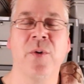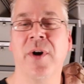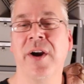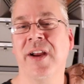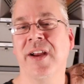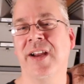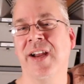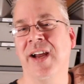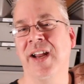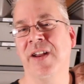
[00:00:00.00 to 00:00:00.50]
where I
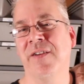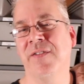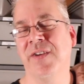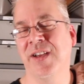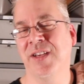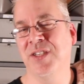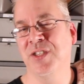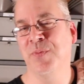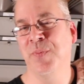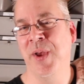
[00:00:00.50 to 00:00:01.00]
can kind of
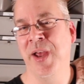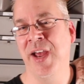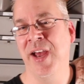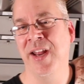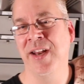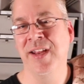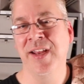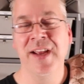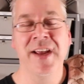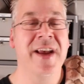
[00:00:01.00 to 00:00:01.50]

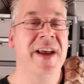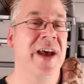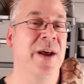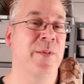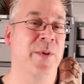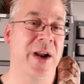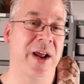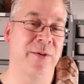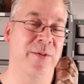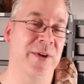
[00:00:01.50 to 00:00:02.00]
expand.
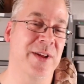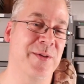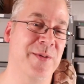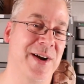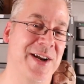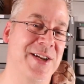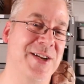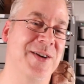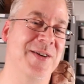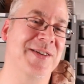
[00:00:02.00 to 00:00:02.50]
And what I really
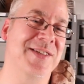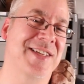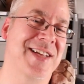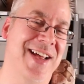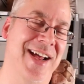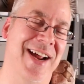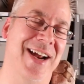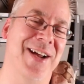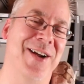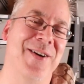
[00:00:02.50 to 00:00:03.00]
want to do is
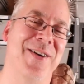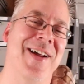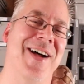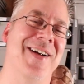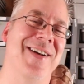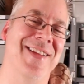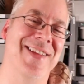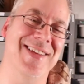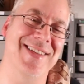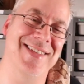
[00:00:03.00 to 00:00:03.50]
kind of go
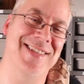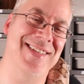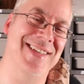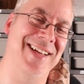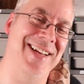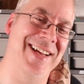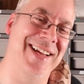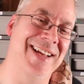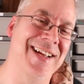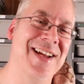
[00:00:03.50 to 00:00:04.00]
down in the
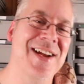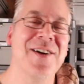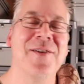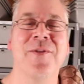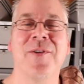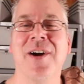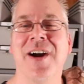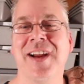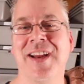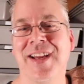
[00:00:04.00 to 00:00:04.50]
city
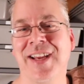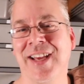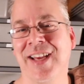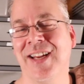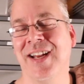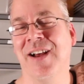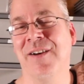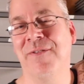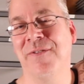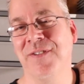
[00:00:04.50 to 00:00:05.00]
where I can
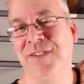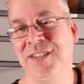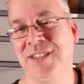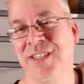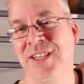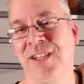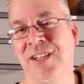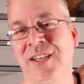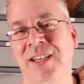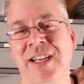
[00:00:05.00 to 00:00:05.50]
get a
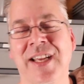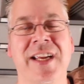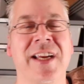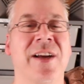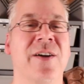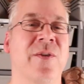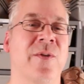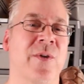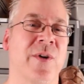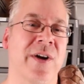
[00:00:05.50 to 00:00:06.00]

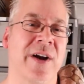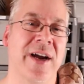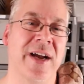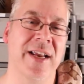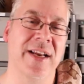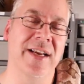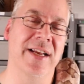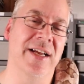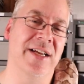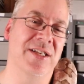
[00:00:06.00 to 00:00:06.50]
facility or I
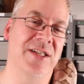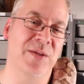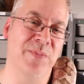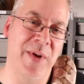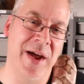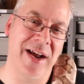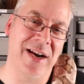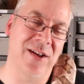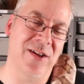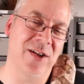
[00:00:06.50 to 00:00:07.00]
can
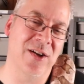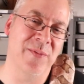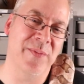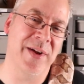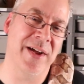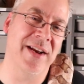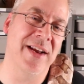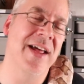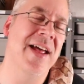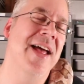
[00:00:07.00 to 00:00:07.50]
expand a little
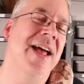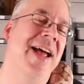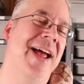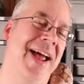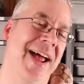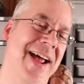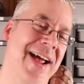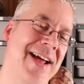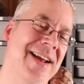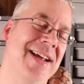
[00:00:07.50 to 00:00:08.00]
bit.
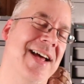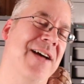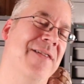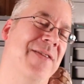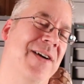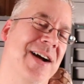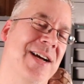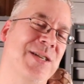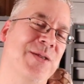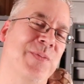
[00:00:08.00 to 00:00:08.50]
And I have
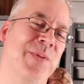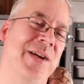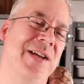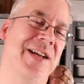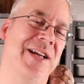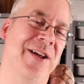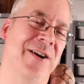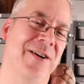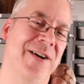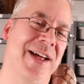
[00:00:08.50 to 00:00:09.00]
high speed
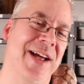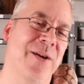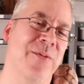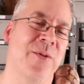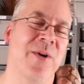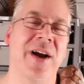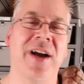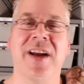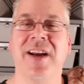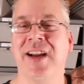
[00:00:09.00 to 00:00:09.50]
internet
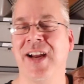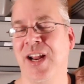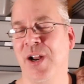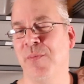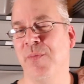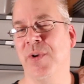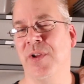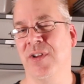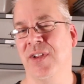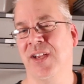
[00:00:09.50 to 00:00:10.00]
where I can kind
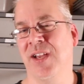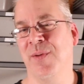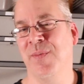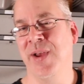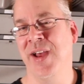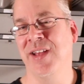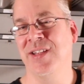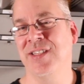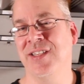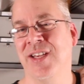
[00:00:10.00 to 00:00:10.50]
of build a
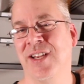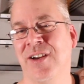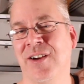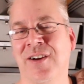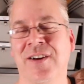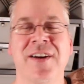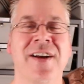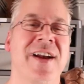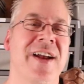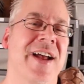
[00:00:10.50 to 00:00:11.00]
command
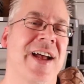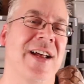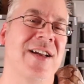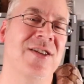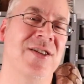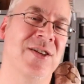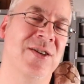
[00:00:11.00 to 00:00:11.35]
center and